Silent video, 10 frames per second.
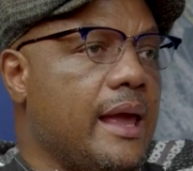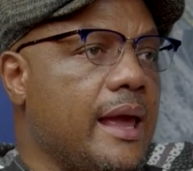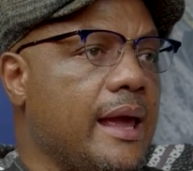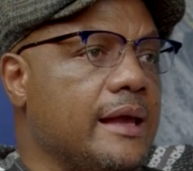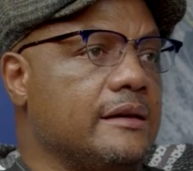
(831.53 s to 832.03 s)

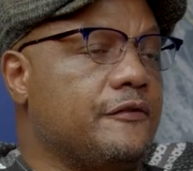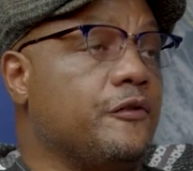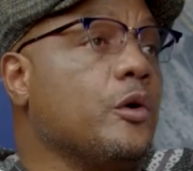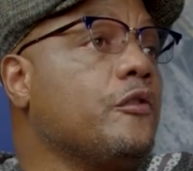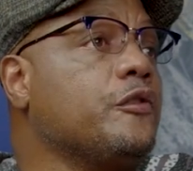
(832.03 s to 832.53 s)
And
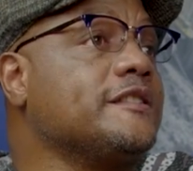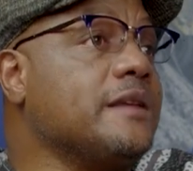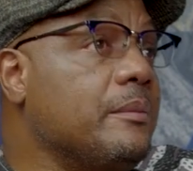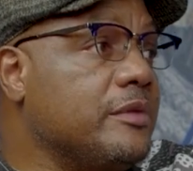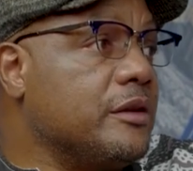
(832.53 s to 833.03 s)
for
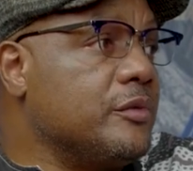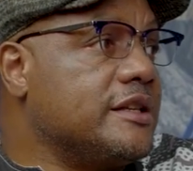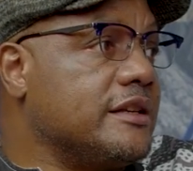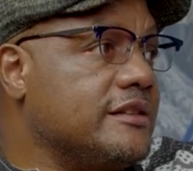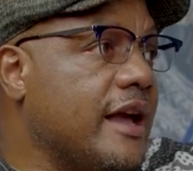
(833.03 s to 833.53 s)
something
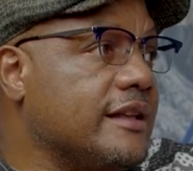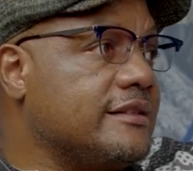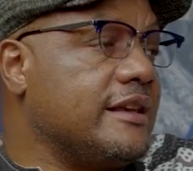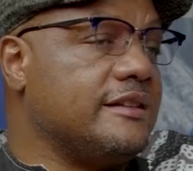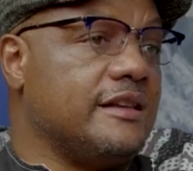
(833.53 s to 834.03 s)
which a
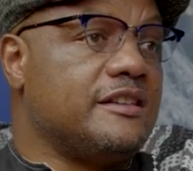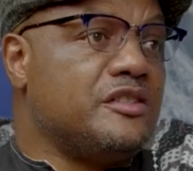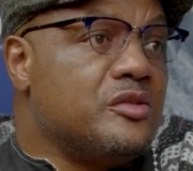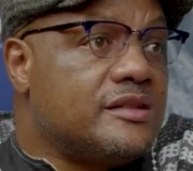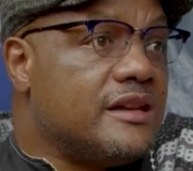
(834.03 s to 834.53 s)
judge says
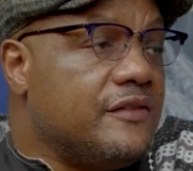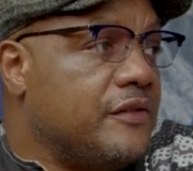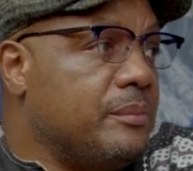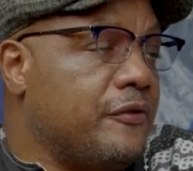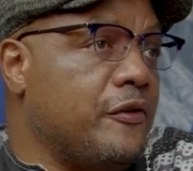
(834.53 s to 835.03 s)
is not
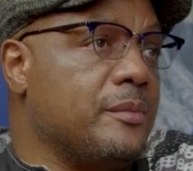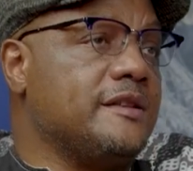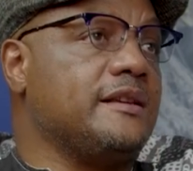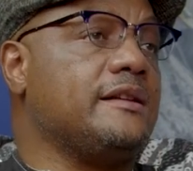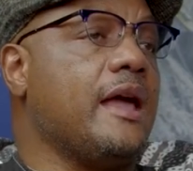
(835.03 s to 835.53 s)
even before
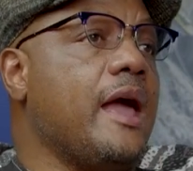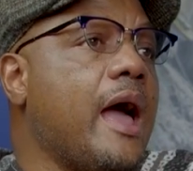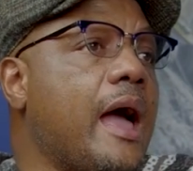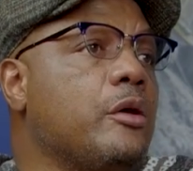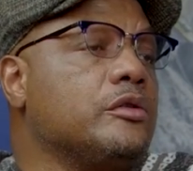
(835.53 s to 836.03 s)
me, he said,
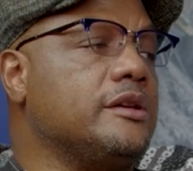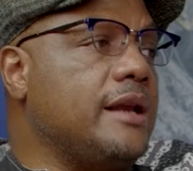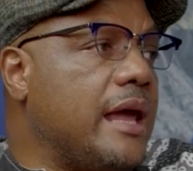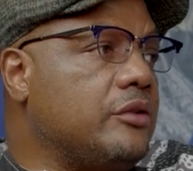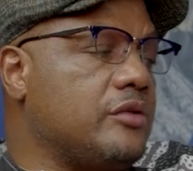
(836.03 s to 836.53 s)
"I would
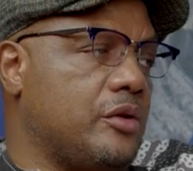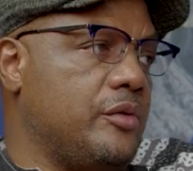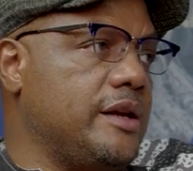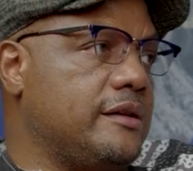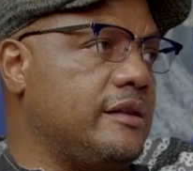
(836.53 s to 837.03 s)
like to
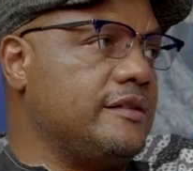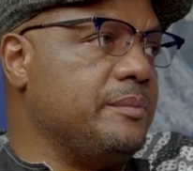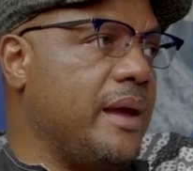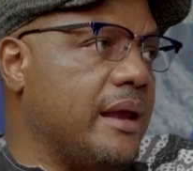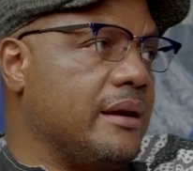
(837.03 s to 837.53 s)
acquit
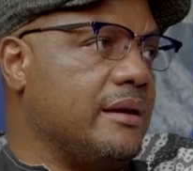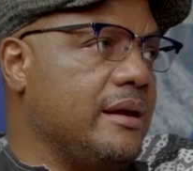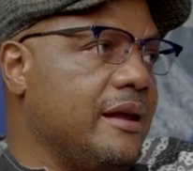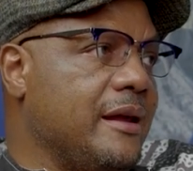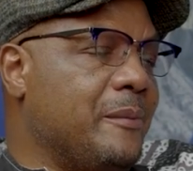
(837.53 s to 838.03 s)
this man,
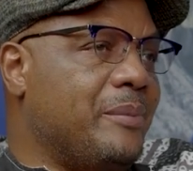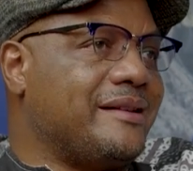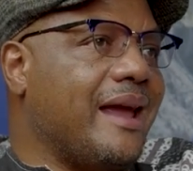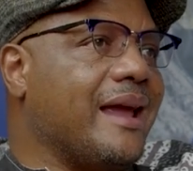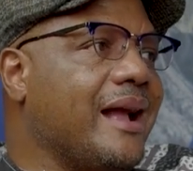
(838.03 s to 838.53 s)

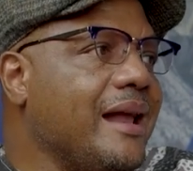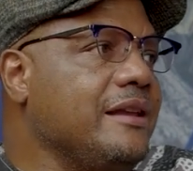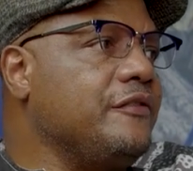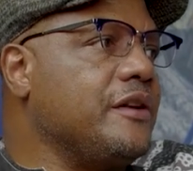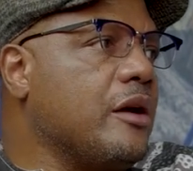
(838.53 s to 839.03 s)
but I
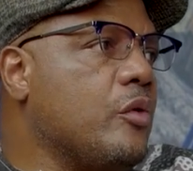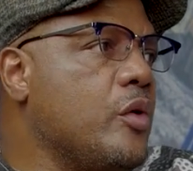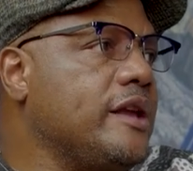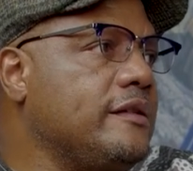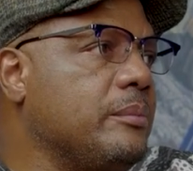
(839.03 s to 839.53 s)
can't even
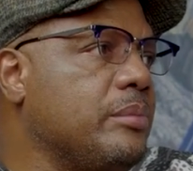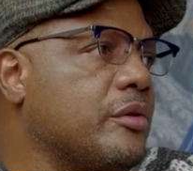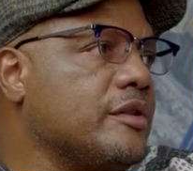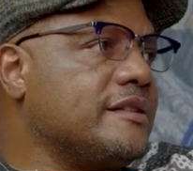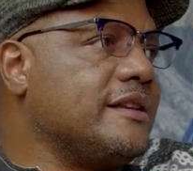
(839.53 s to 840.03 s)
acquit him
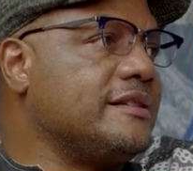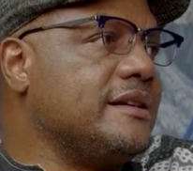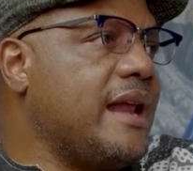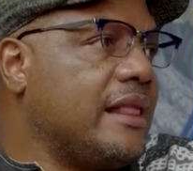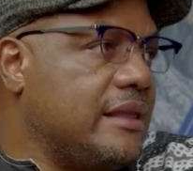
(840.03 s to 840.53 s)
because
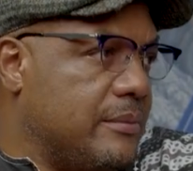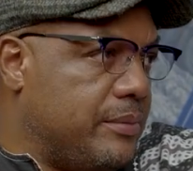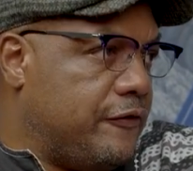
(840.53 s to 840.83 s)
there's nothing